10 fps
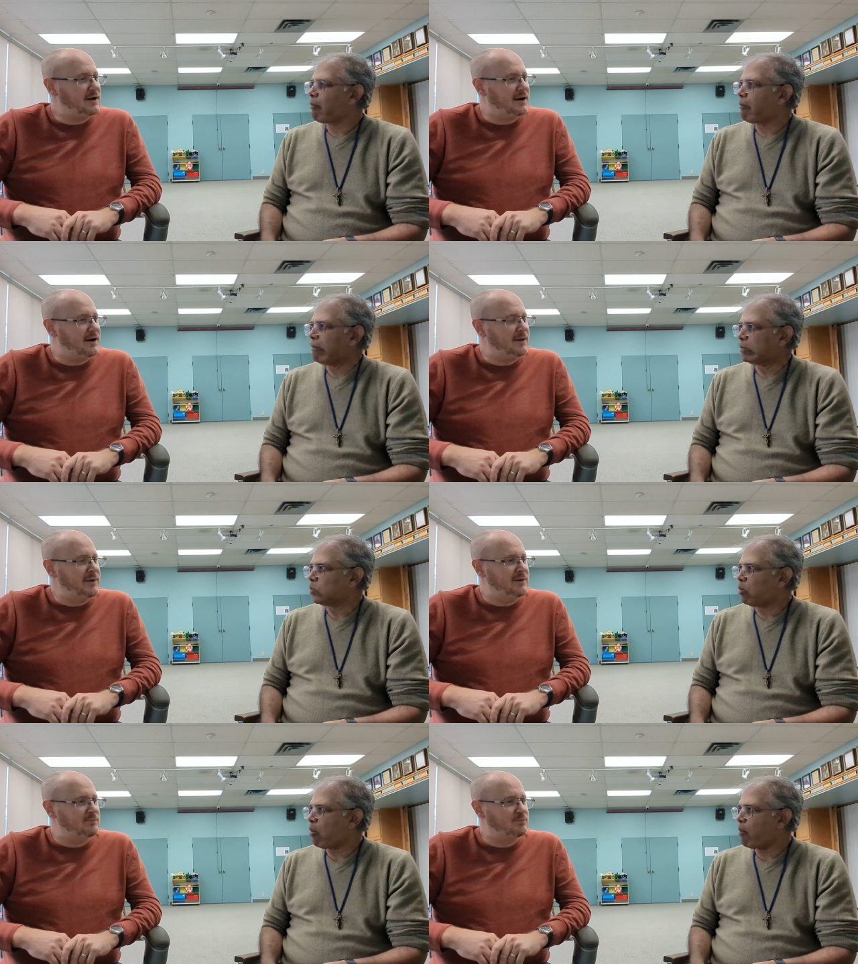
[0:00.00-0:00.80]
Speaker 1: I, I
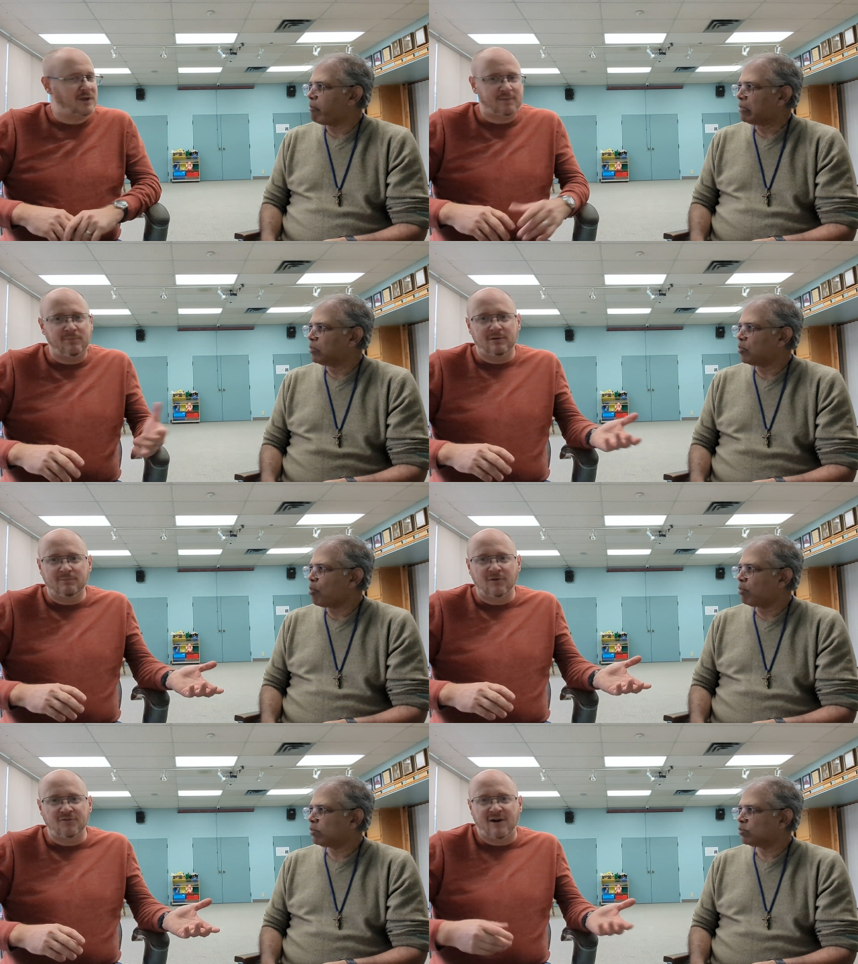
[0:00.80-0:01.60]
mean, like bo-
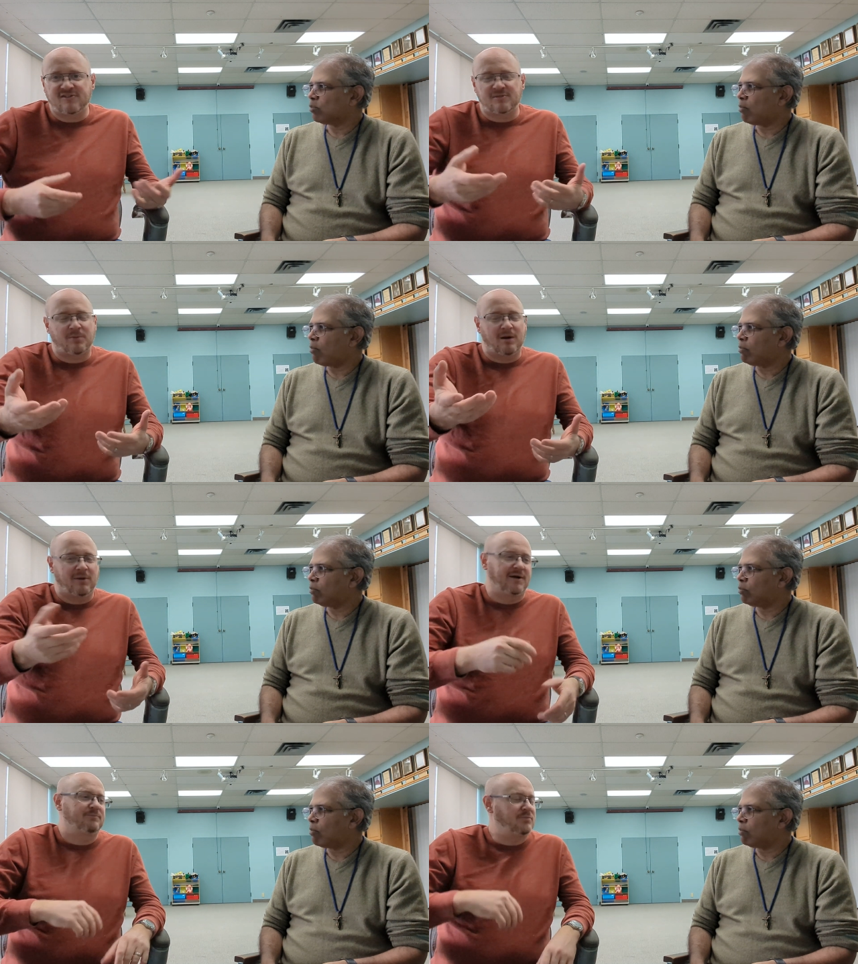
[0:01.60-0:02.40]
both of us and
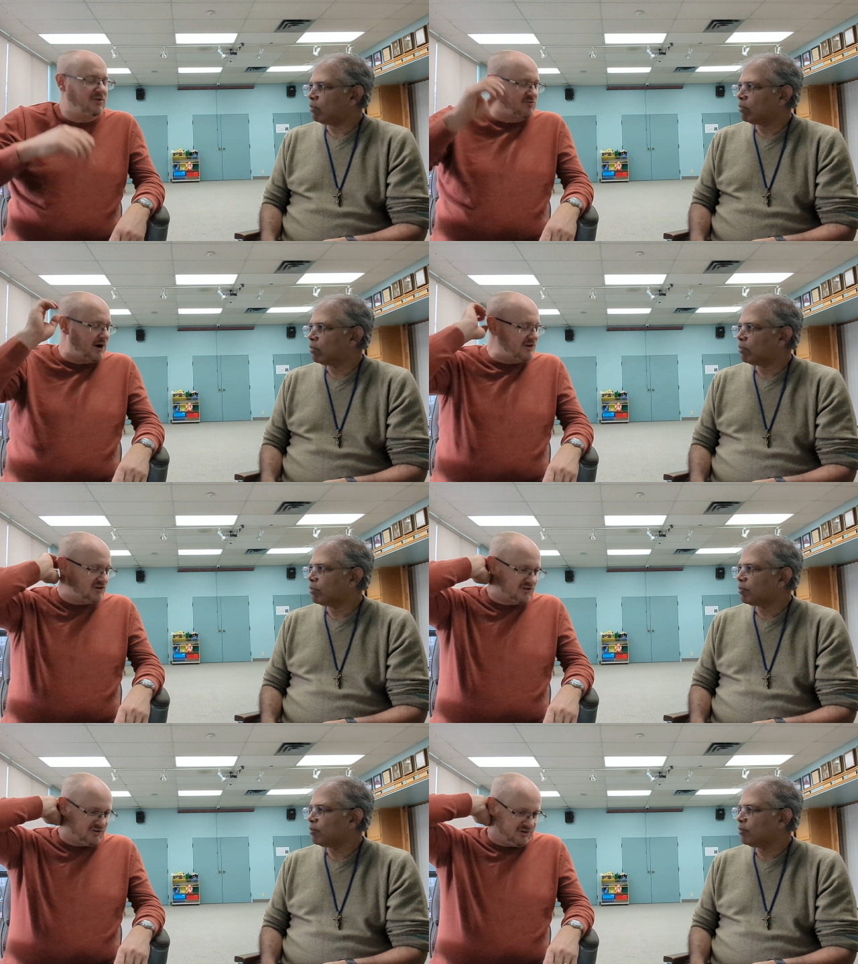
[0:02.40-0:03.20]
probably those
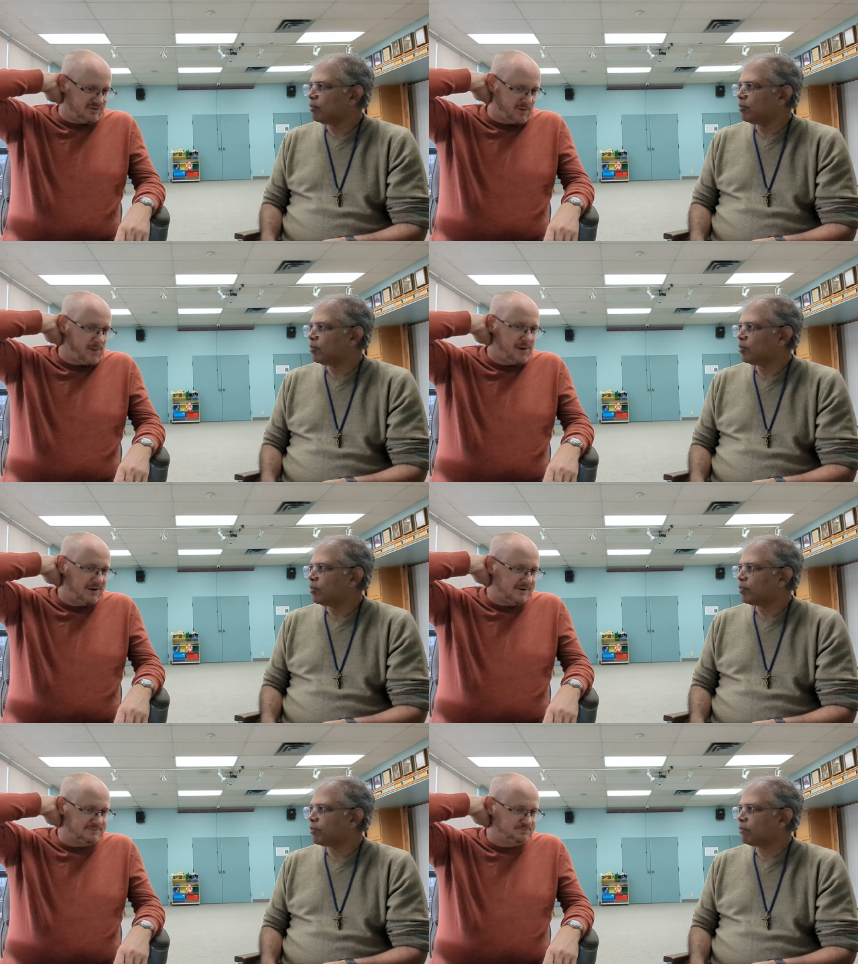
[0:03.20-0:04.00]
watching too
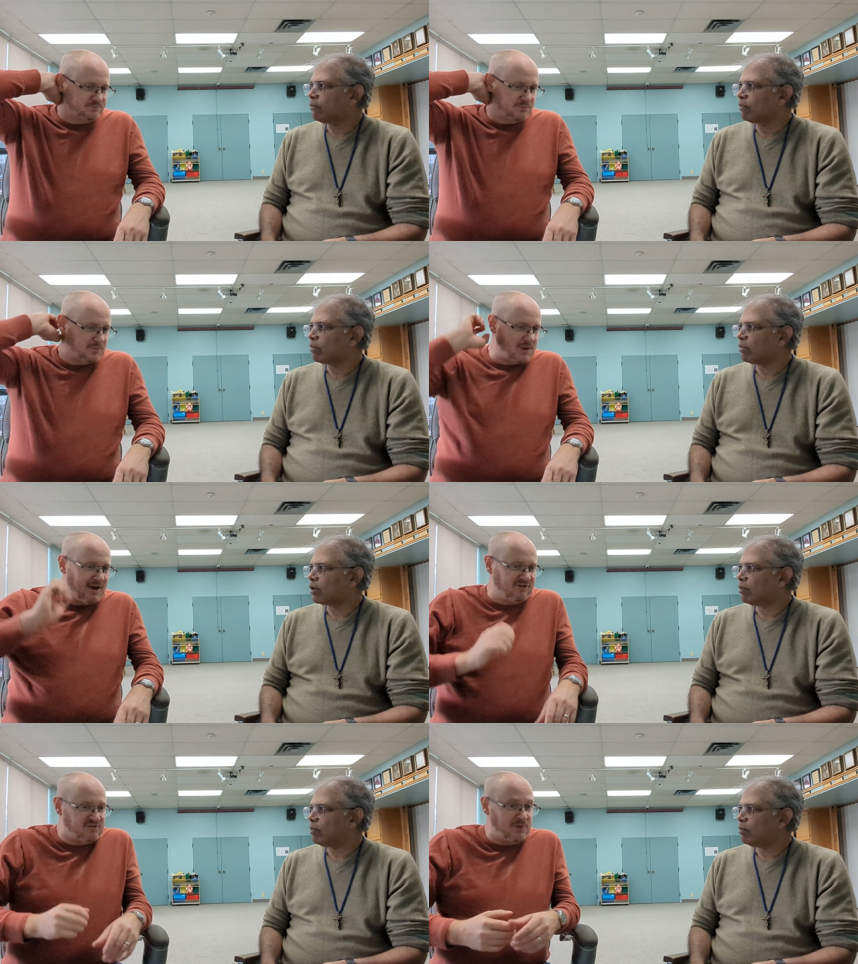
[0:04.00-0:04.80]

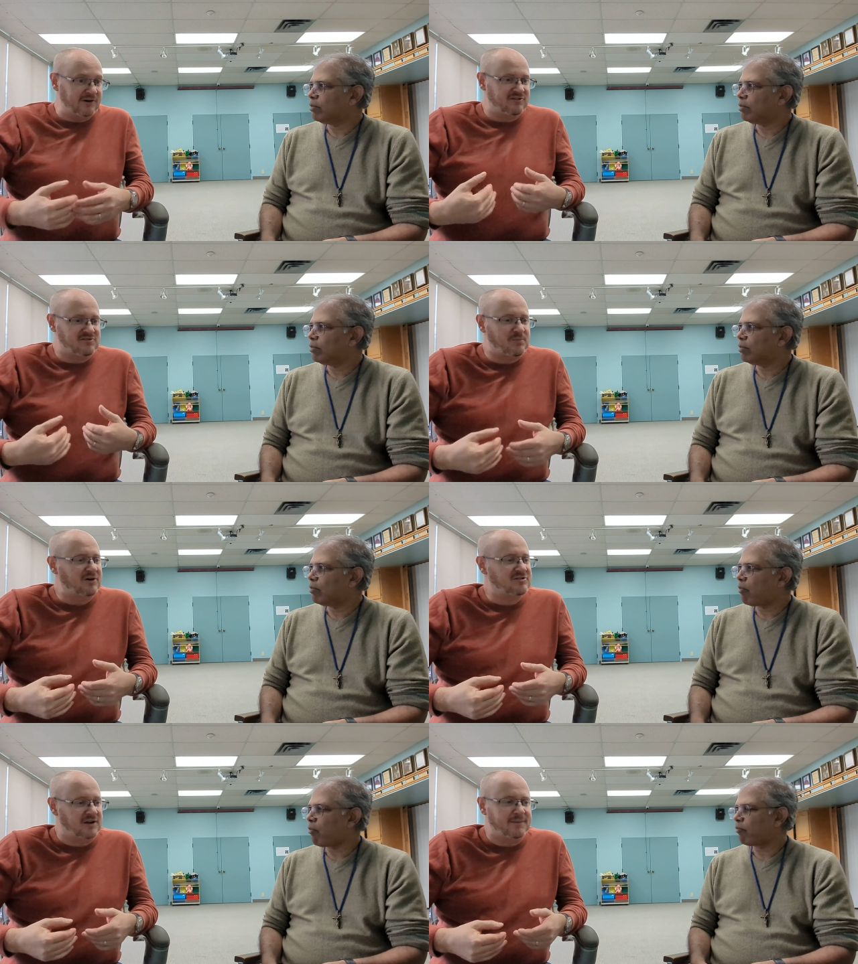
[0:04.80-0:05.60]
have experienced this
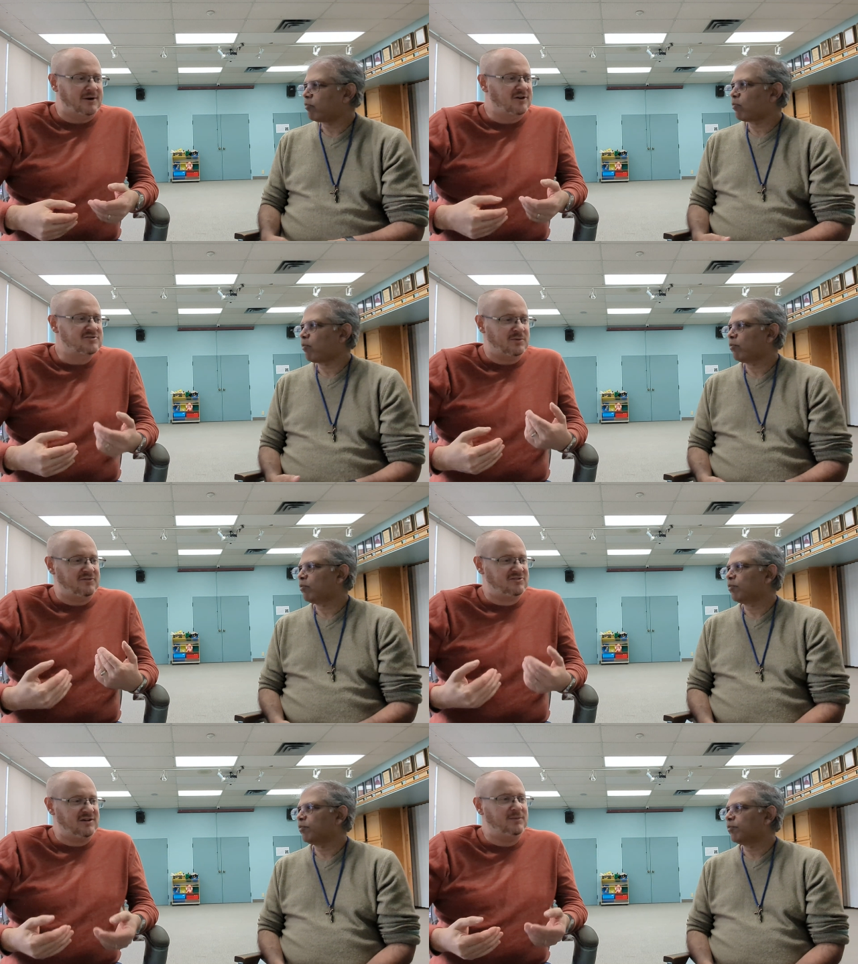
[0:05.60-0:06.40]
personally, but also
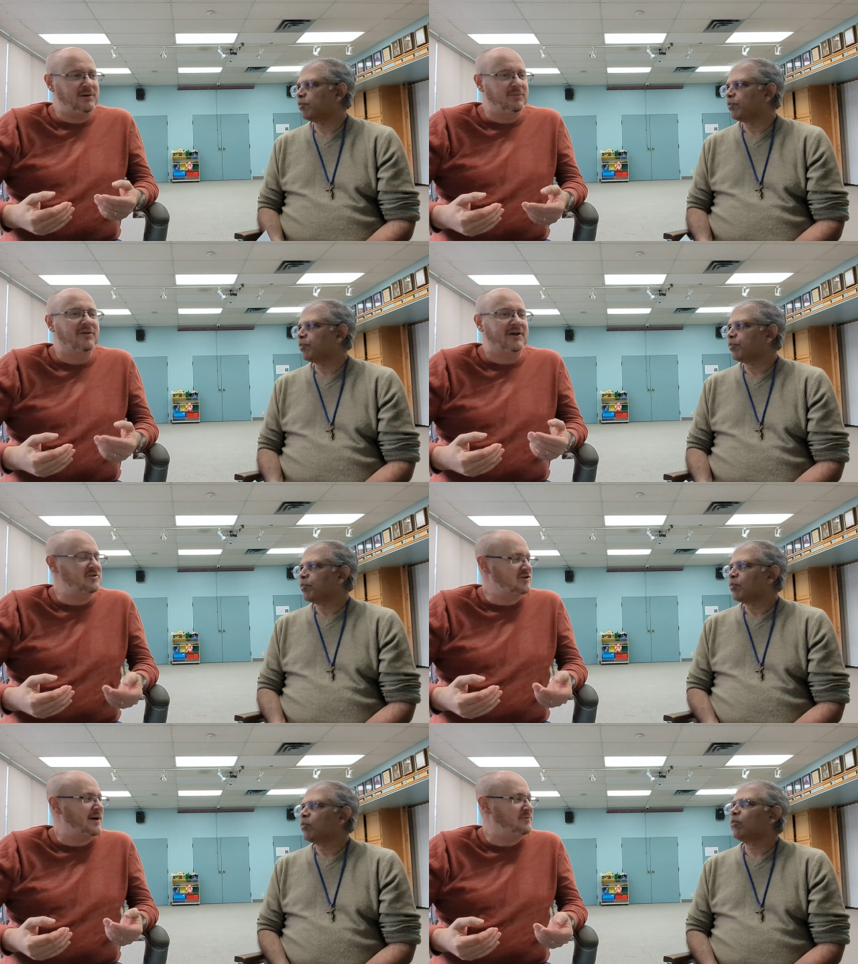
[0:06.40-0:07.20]
we've seen people that are
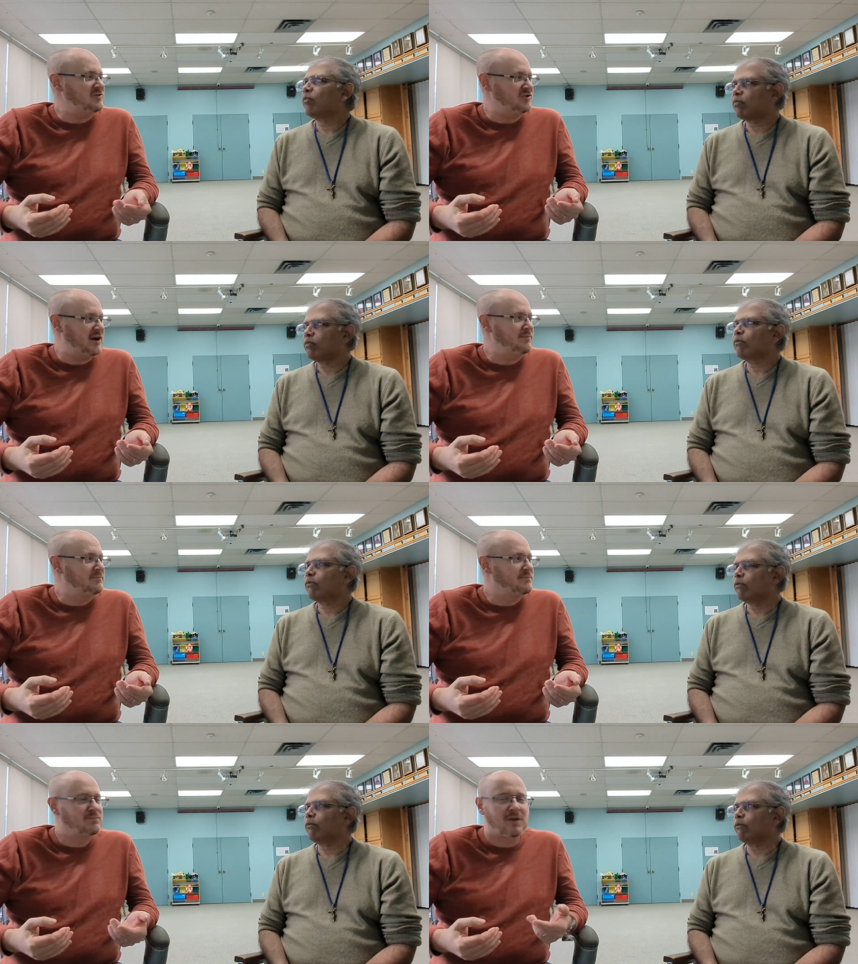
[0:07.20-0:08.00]
trapped in shame
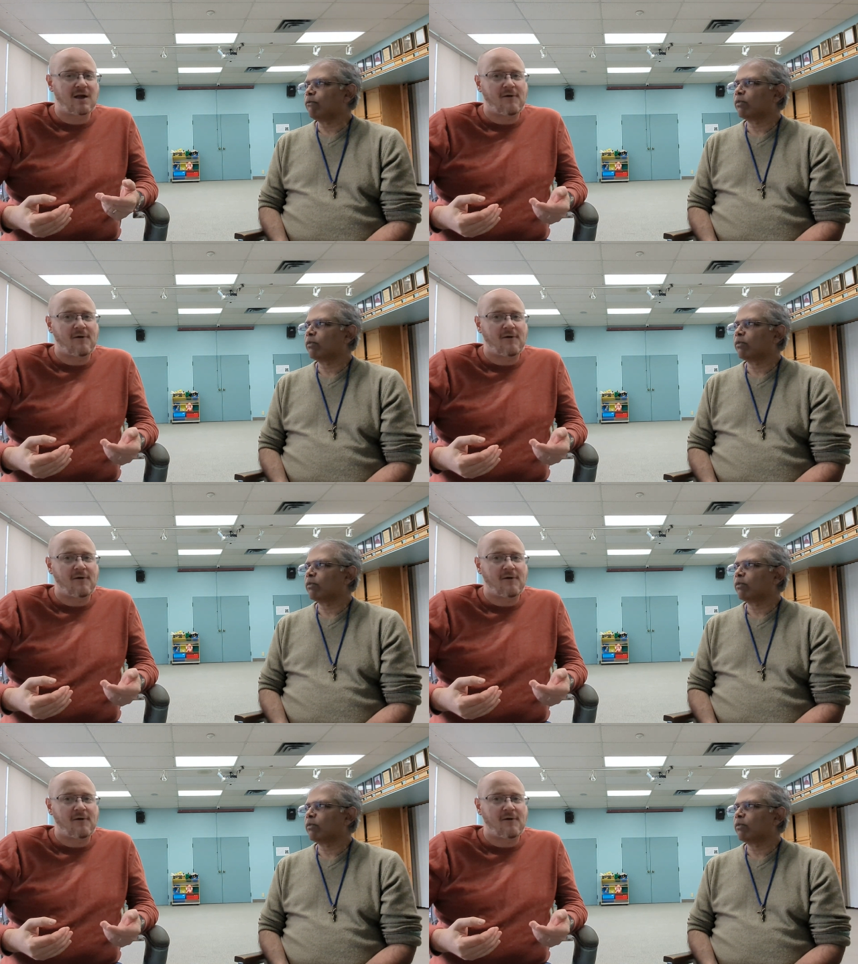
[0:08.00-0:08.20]
mm-hmm.